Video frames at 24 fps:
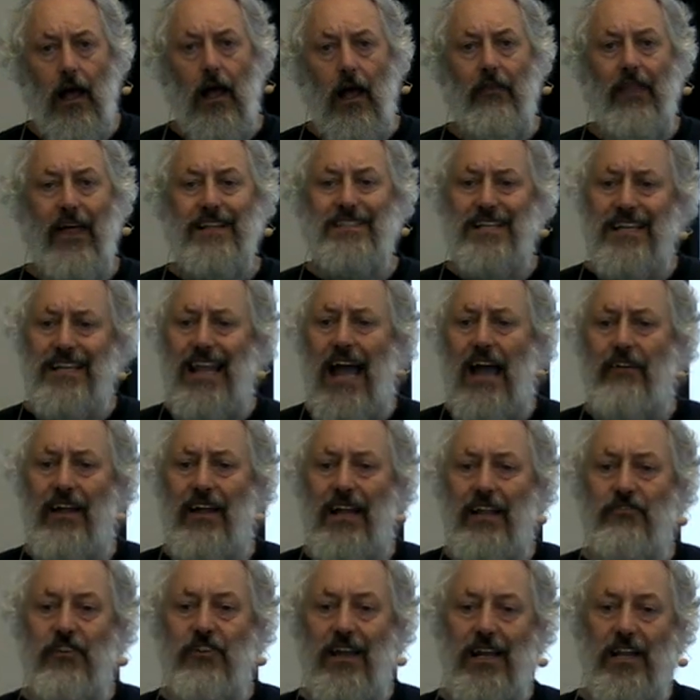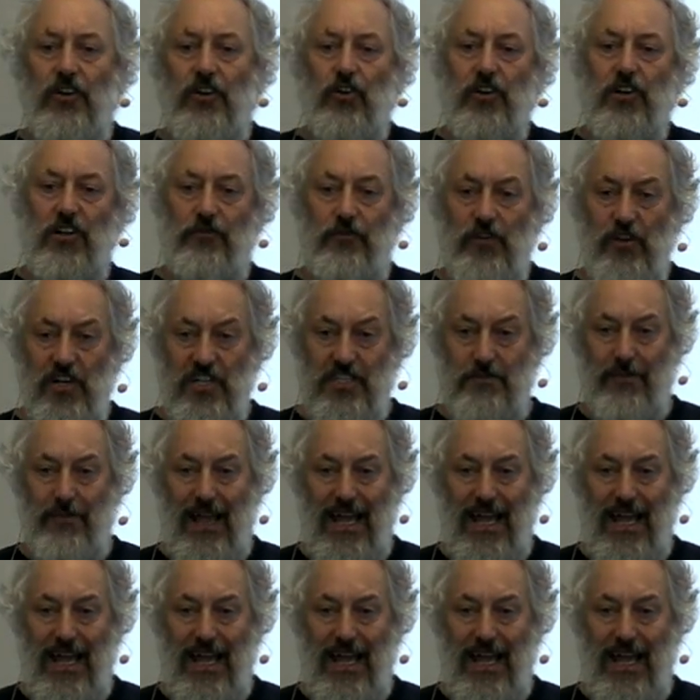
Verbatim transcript: And they didn't have any really good verse